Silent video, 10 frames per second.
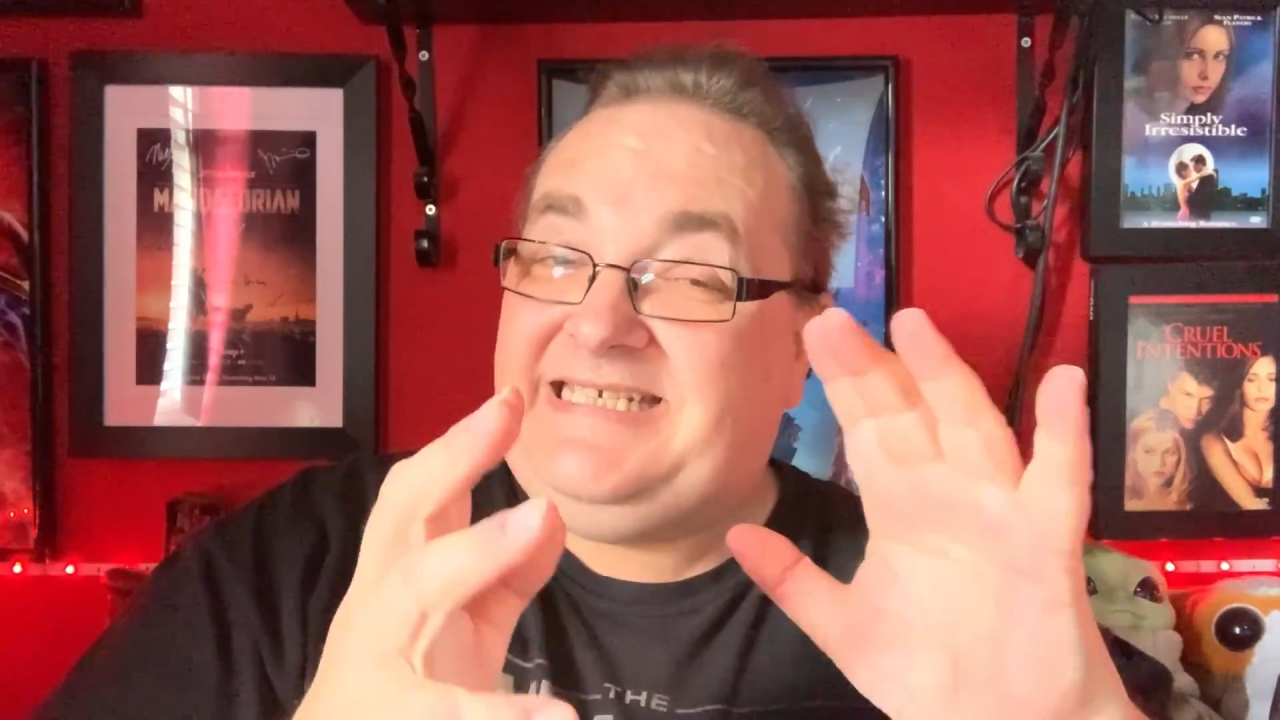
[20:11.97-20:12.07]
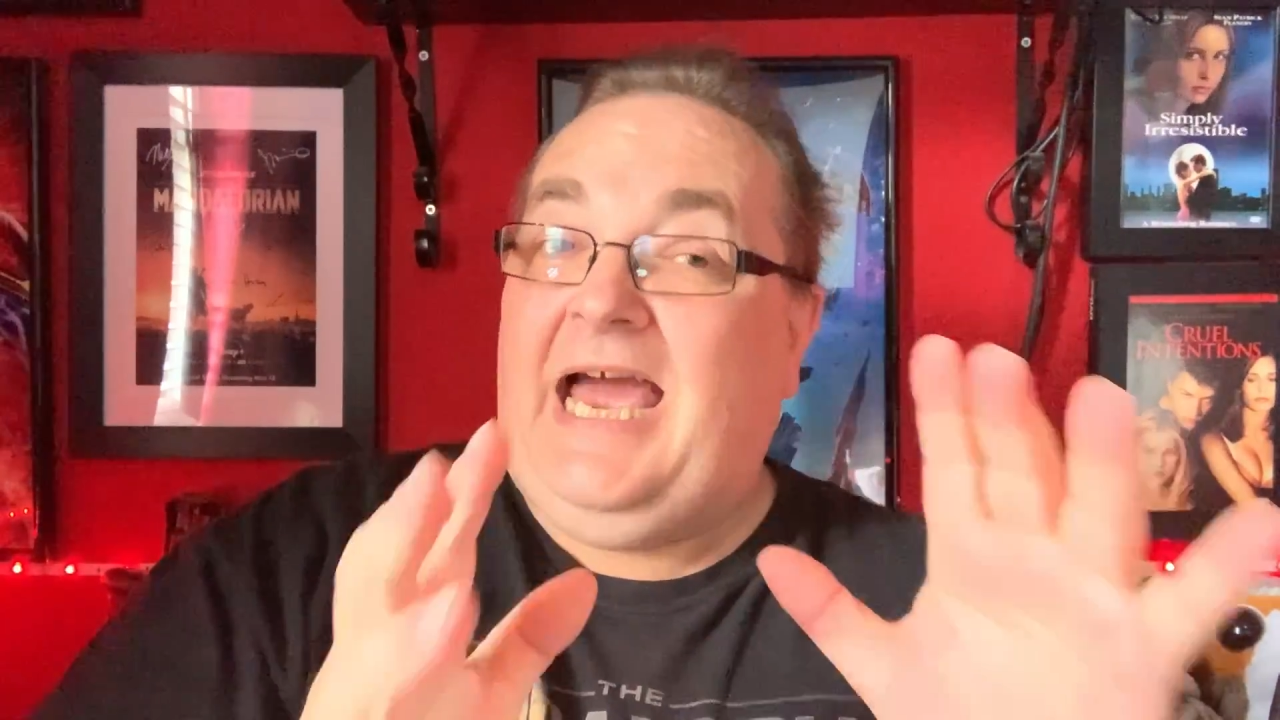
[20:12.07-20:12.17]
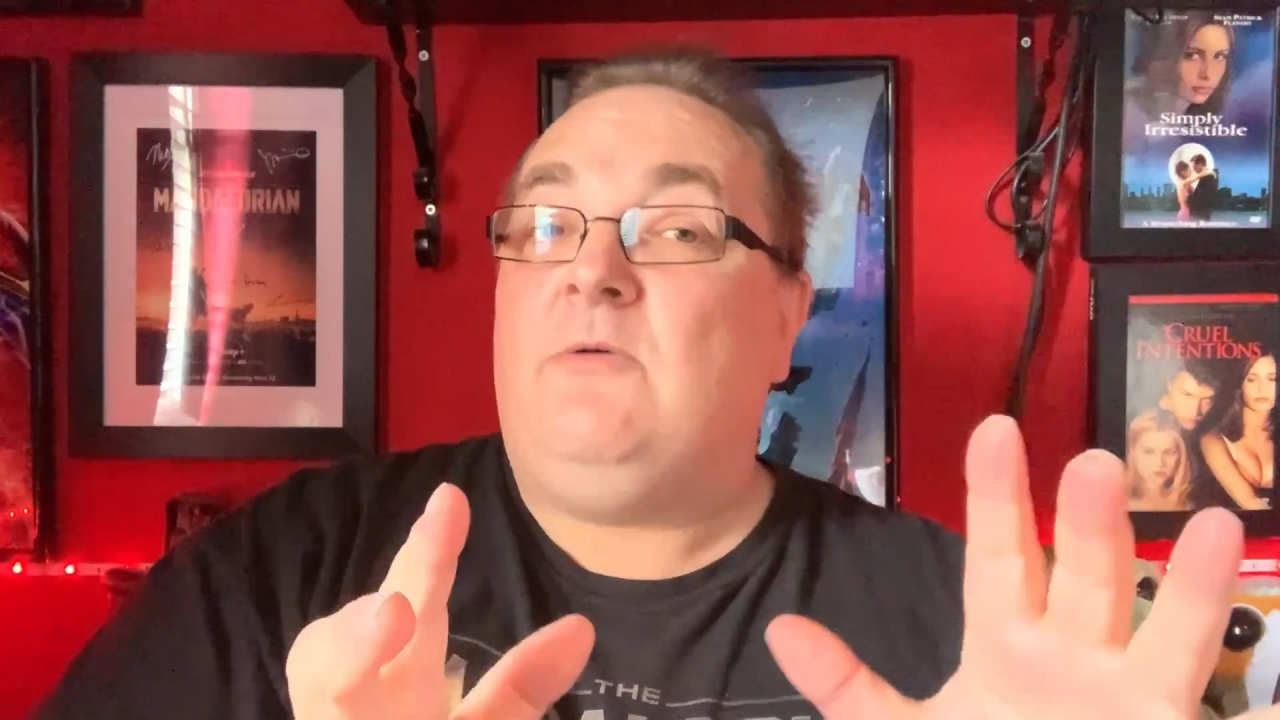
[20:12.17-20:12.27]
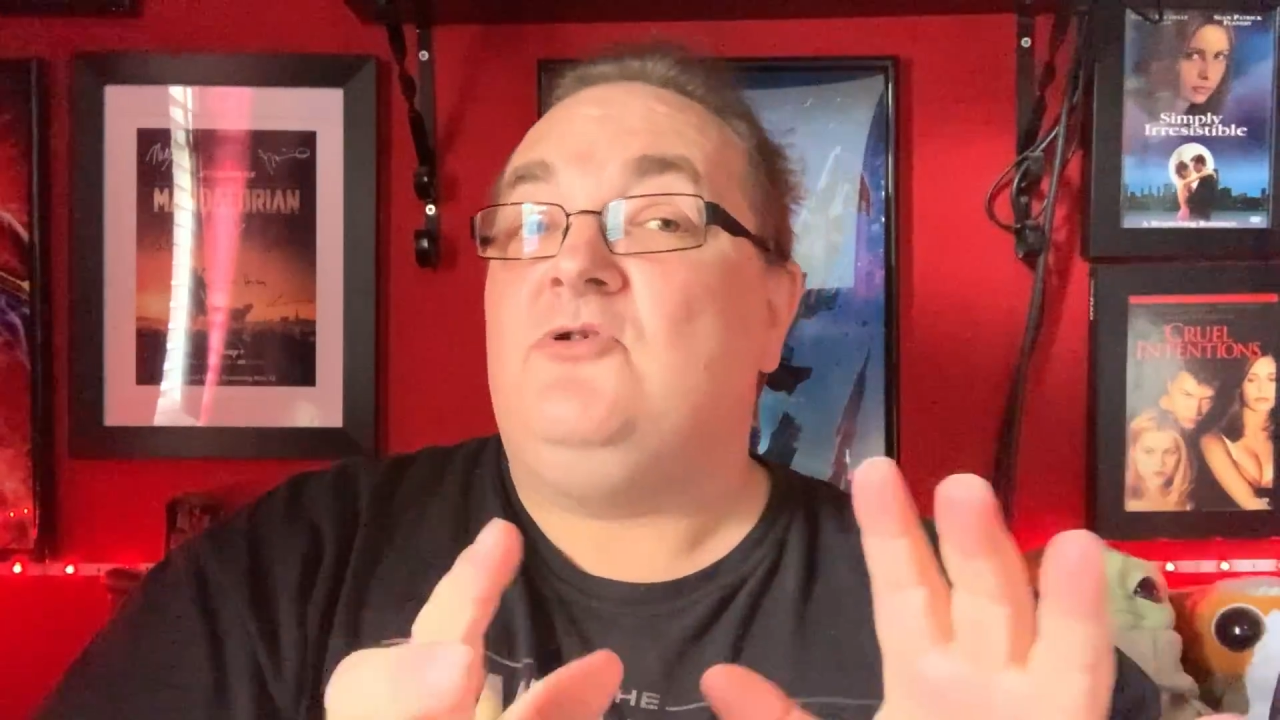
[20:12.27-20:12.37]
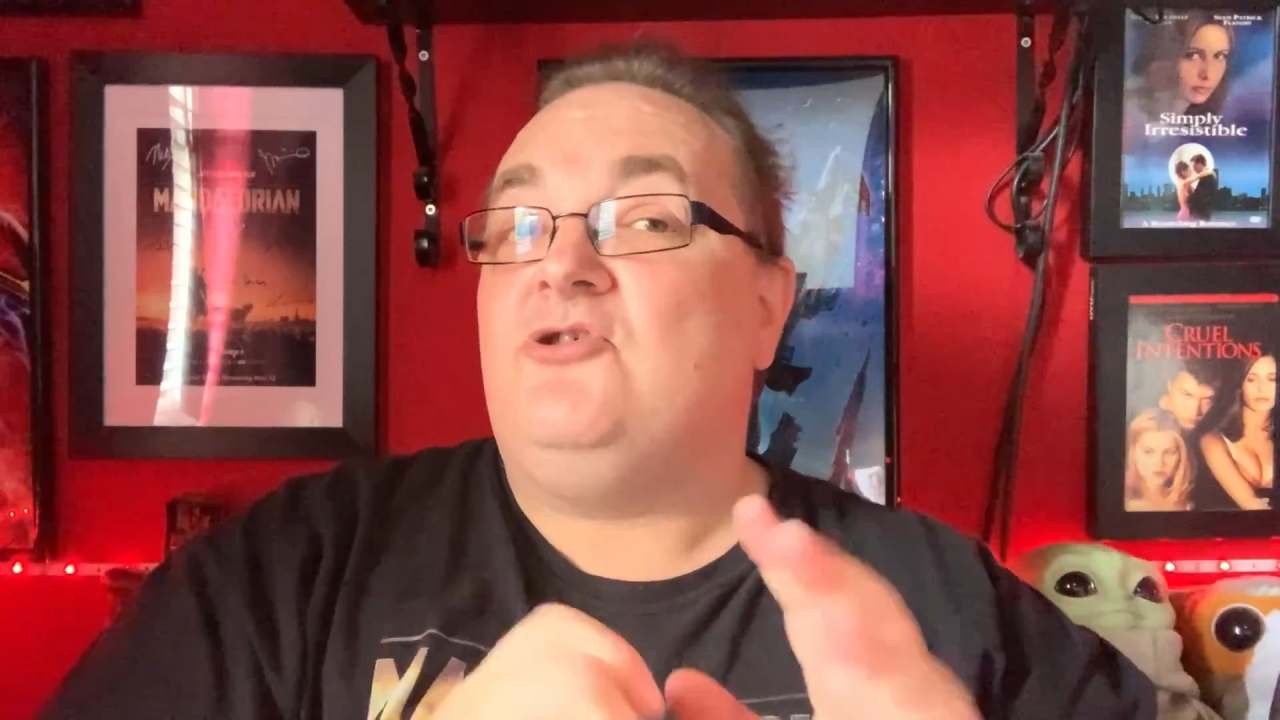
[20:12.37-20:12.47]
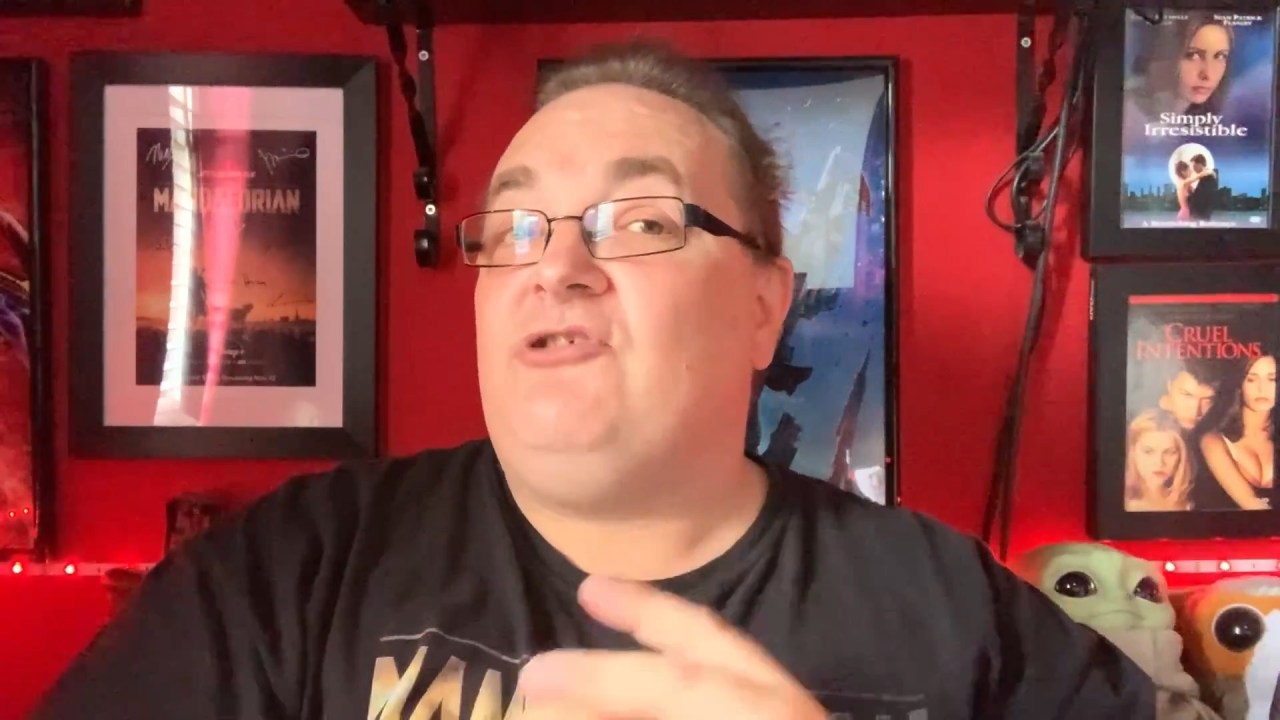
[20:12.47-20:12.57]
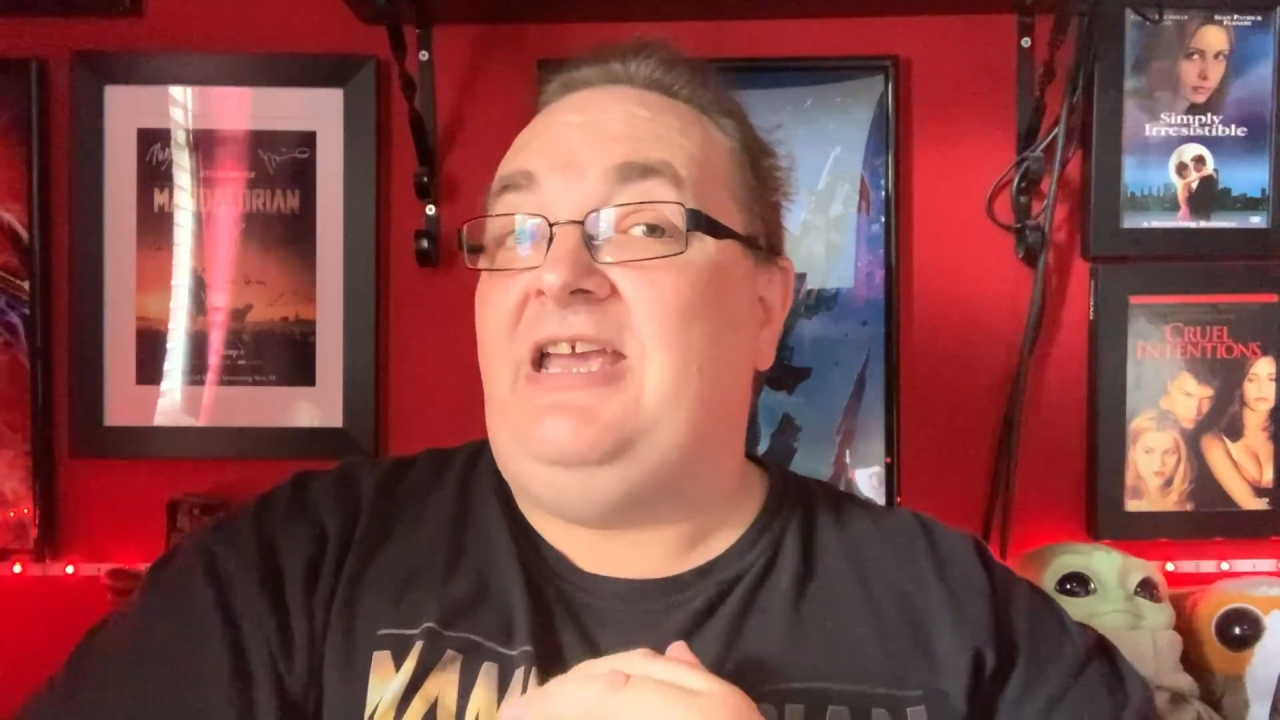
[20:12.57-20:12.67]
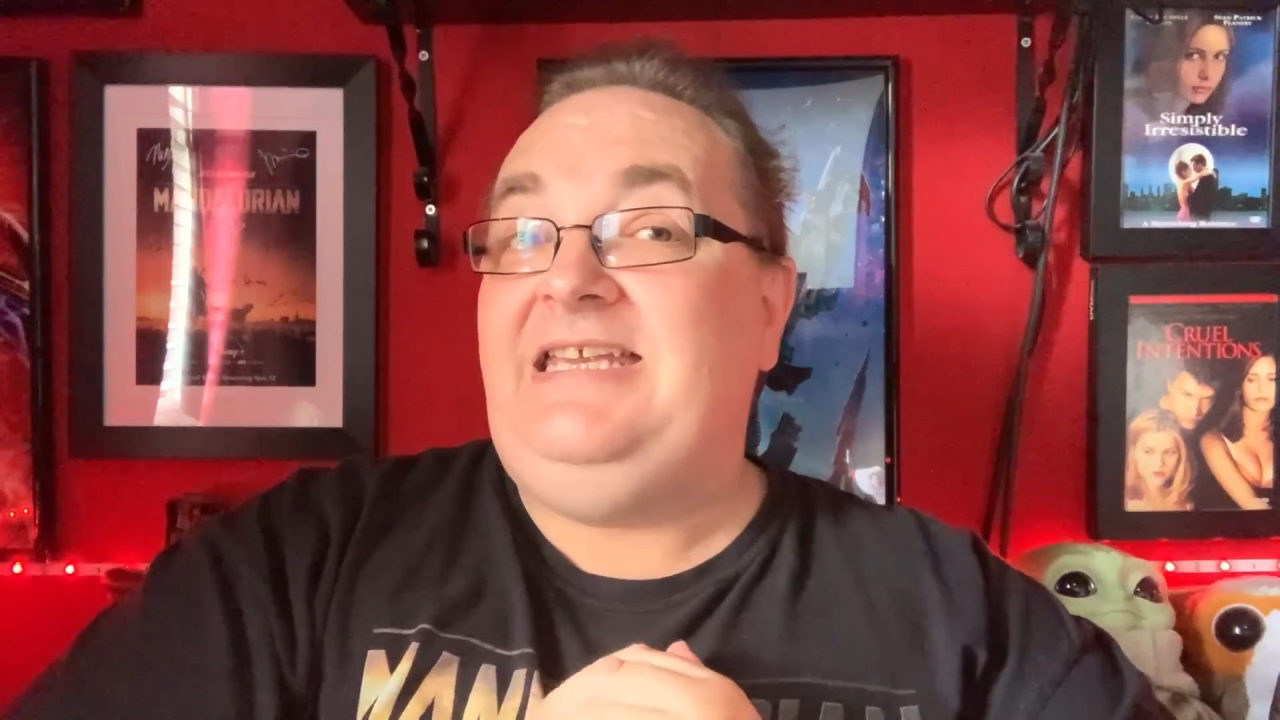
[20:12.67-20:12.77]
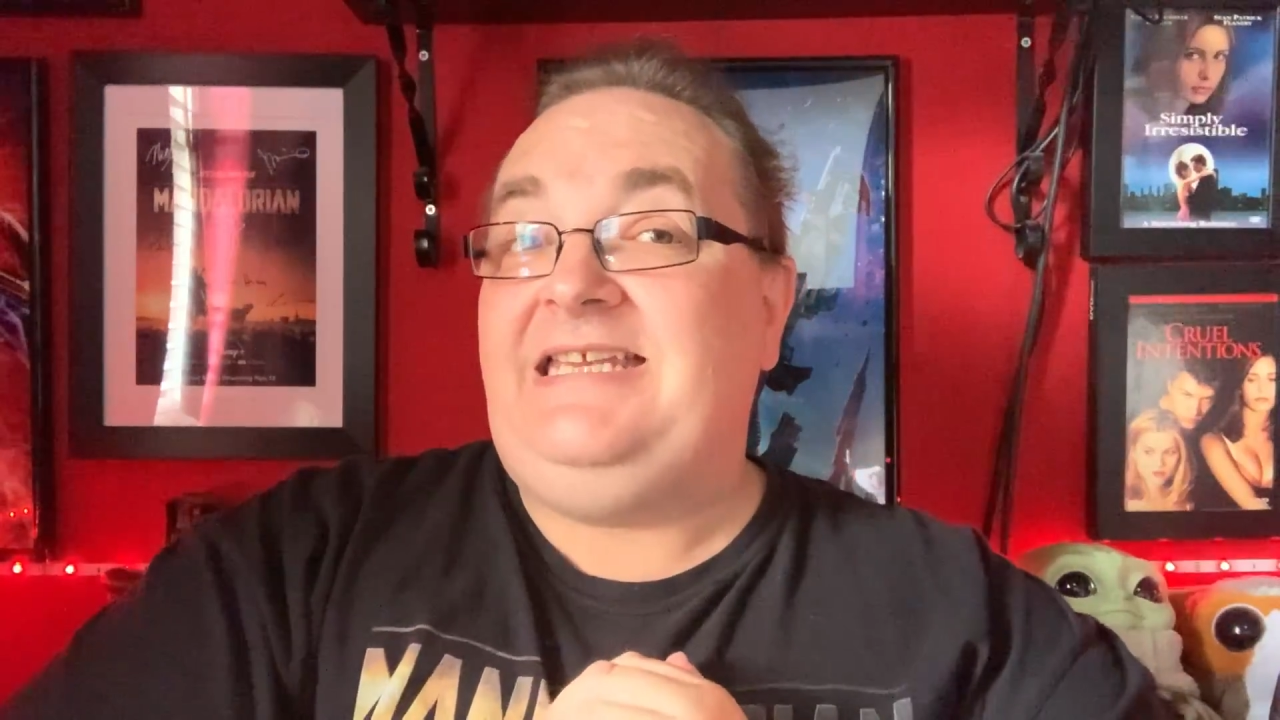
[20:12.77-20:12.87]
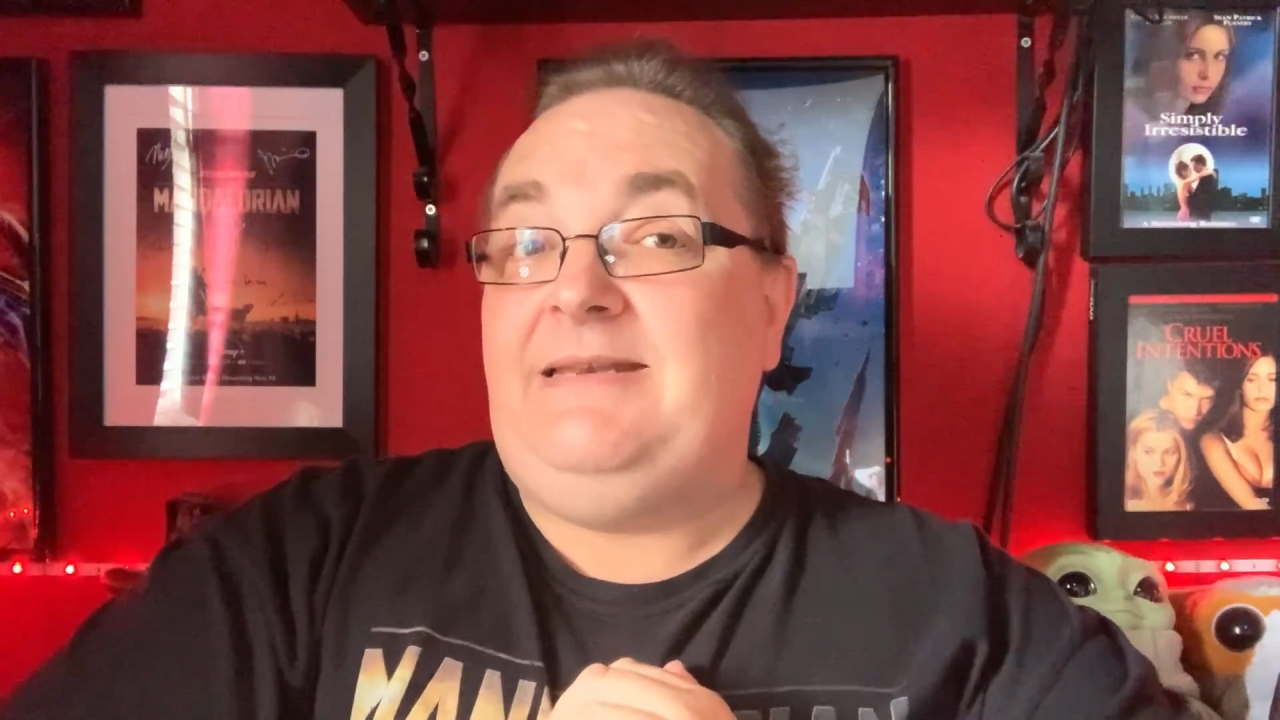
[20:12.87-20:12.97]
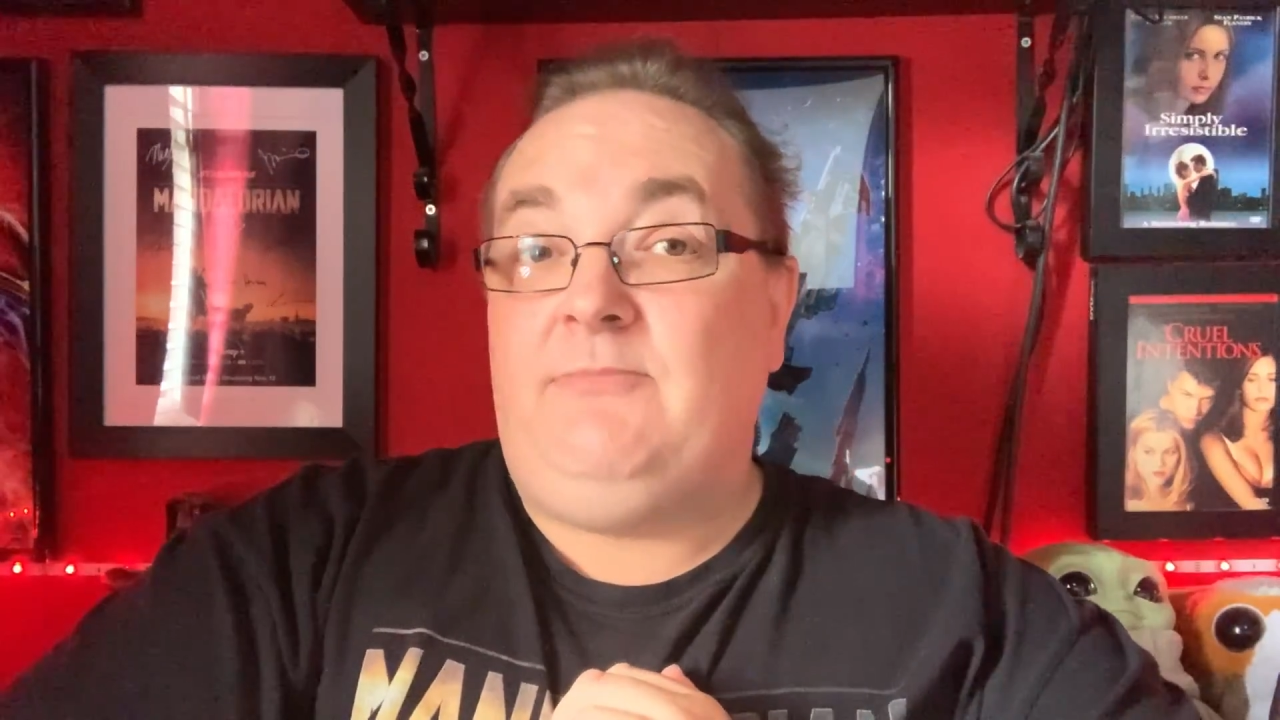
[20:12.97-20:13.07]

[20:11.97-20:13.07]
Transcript: downgrading